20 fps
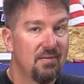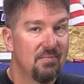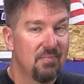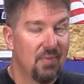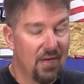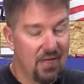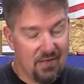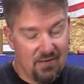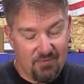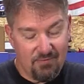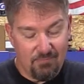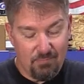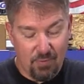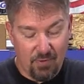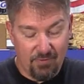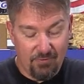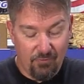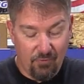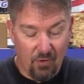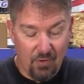but
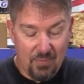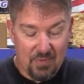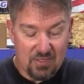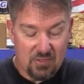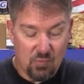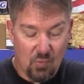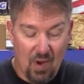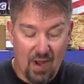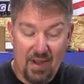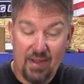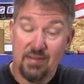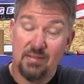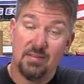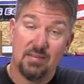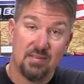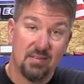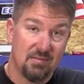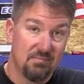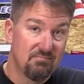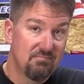performance
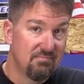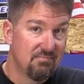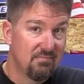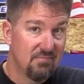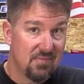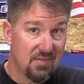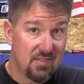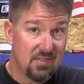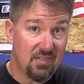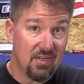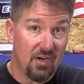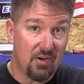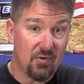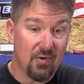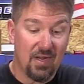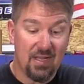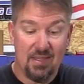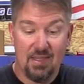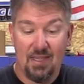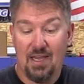wise,
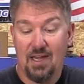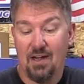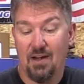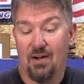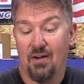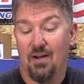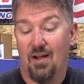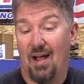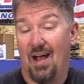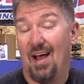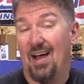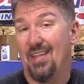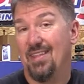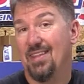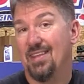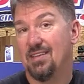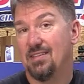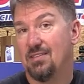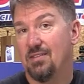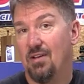stuck right there on this